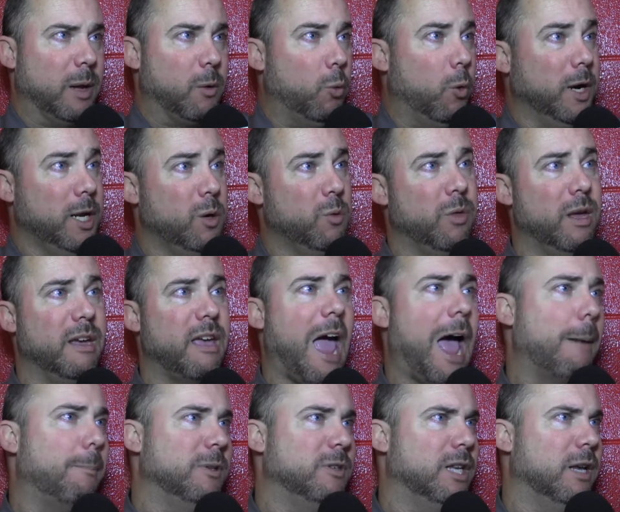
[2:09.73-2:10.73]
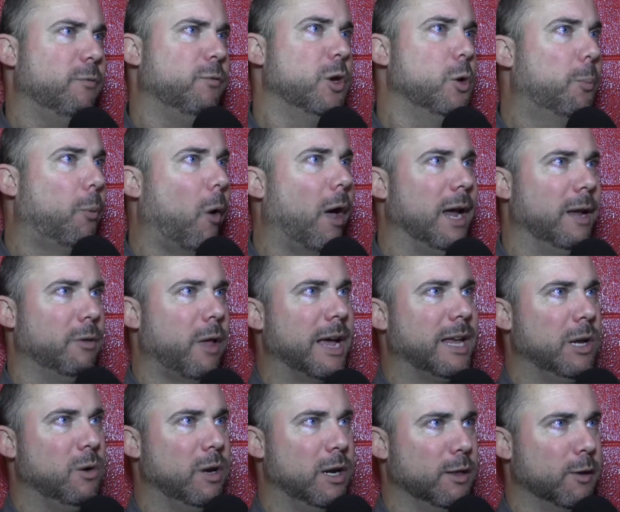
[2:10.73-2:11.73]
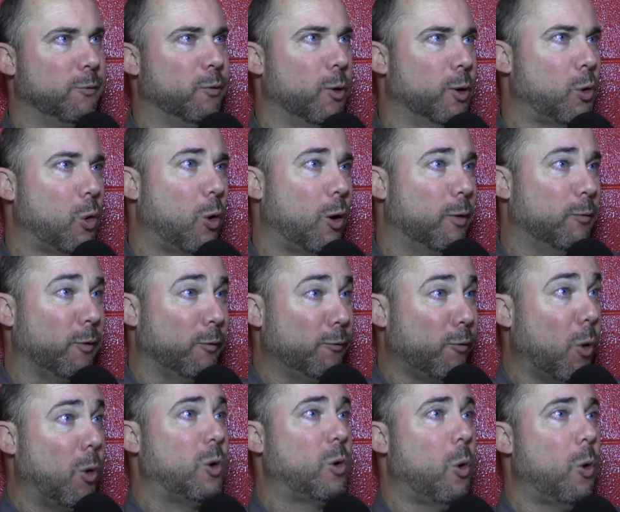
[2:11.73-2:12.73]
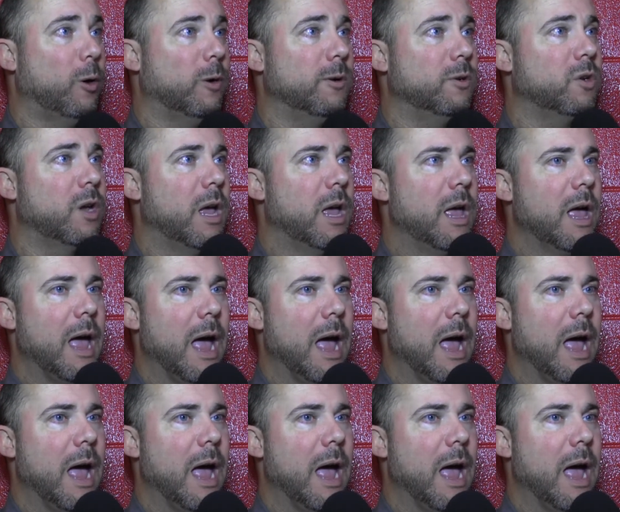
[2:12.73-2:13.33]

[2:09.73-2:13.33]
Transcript: Like, what do you think happens if you play it like you did in the fourth quarter for four quarters?